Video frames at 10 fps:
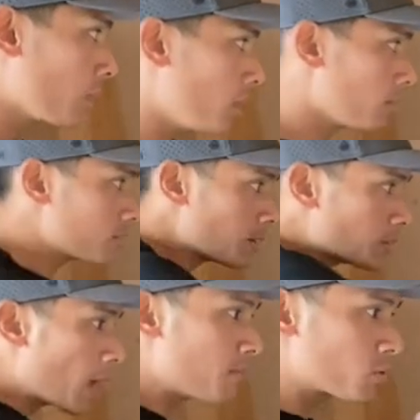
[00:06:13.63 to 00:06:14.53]
that
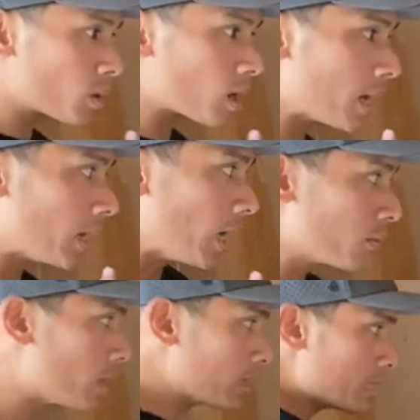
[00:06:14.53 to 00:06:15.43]
sometimes we're kind of
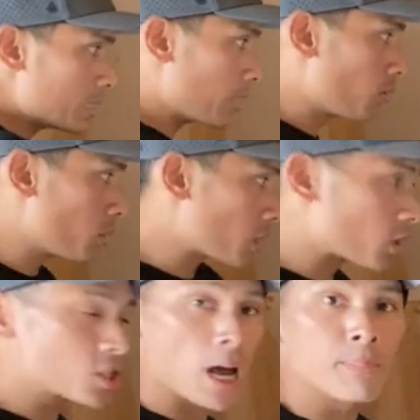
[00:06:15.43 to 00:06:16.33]
unrealistic with our
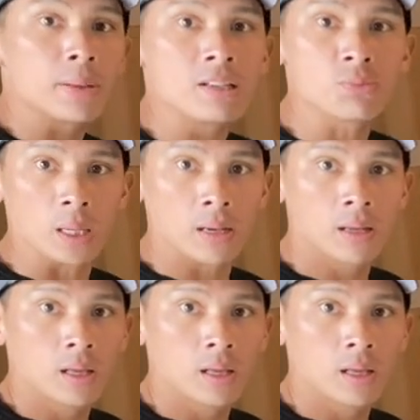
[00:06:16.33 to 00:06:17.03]
shot placement.